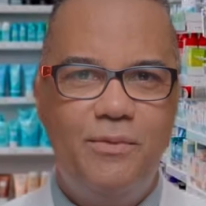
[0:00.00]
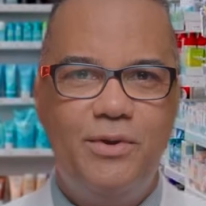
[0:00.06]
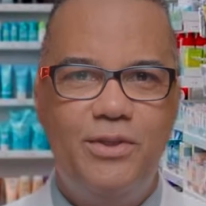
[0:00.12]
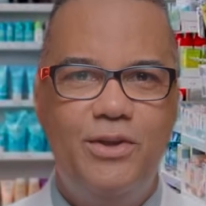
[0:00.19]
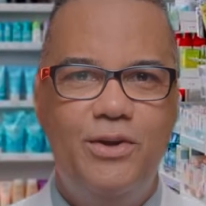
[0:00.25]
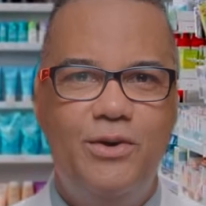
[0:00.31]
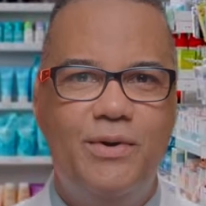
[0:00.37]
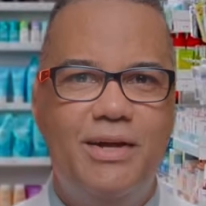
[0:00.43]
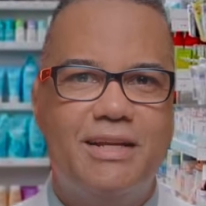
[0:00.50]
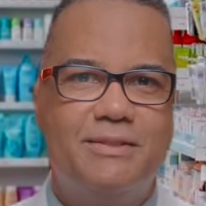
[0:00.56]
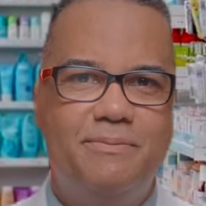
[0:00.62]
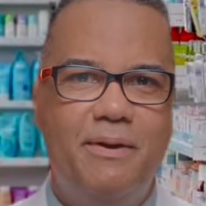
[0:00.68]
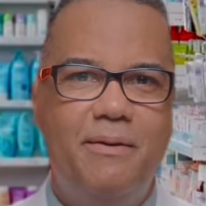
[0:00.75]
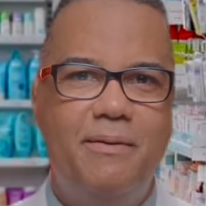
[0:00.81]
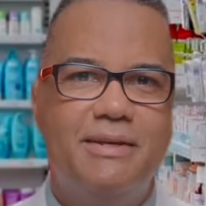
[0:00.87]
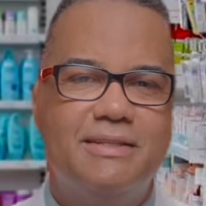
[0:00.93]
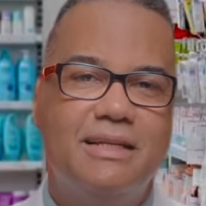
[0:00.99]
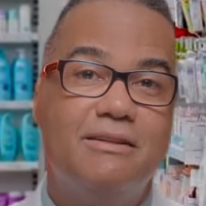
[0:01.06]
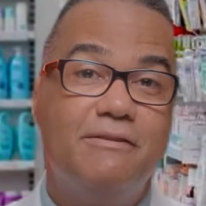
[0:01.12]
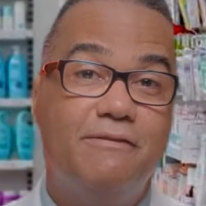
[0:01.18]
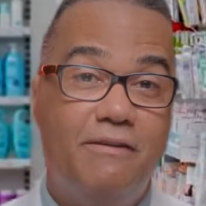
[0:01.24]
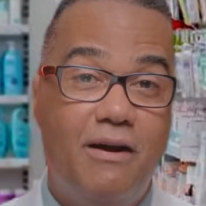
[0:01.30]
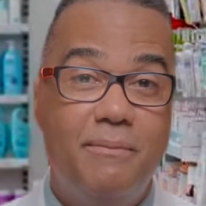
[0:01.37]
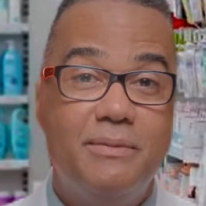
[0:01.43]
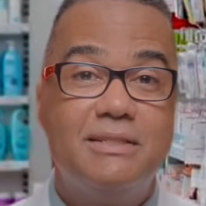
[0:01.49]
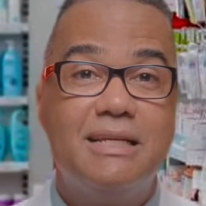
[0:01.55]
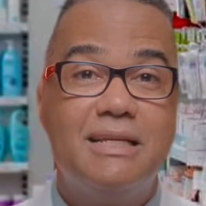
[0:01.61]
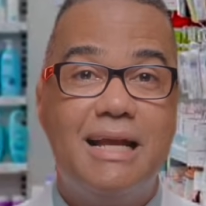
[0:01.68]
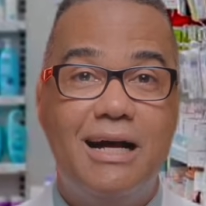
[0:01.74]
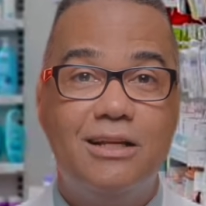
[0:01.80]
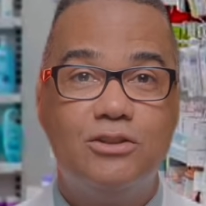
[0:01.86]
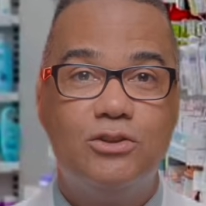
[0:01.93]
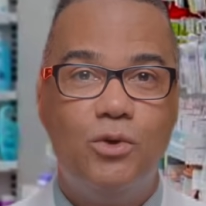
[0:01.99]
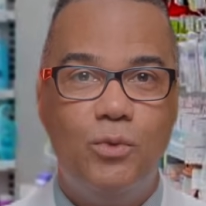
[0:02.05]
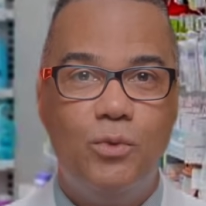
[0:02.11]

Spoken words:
with you an experience at the pharmacy consult